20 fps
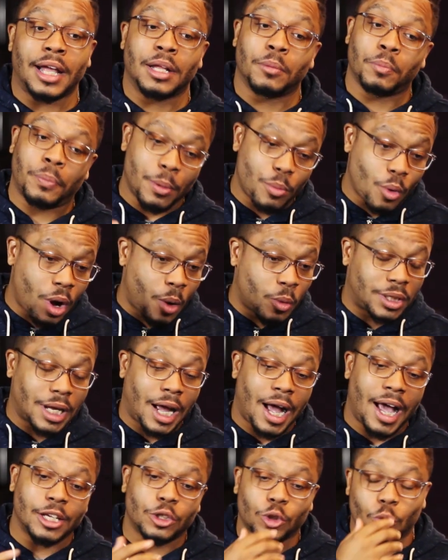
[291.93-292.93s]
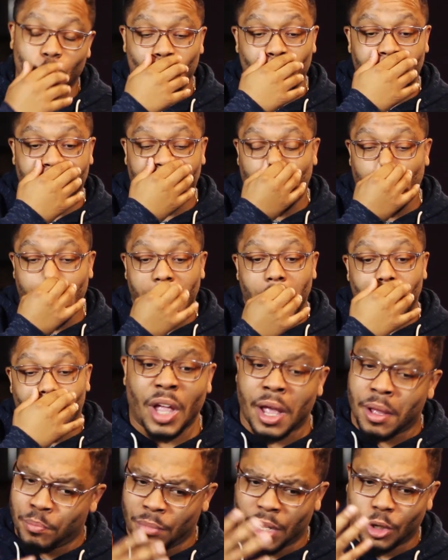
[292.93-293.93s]
like people I went to high school with
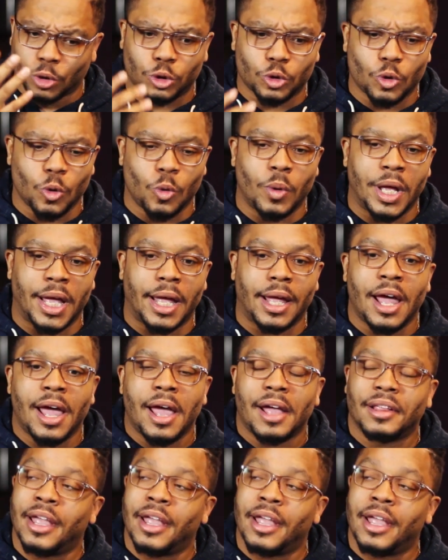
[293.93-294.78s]
and middle school with,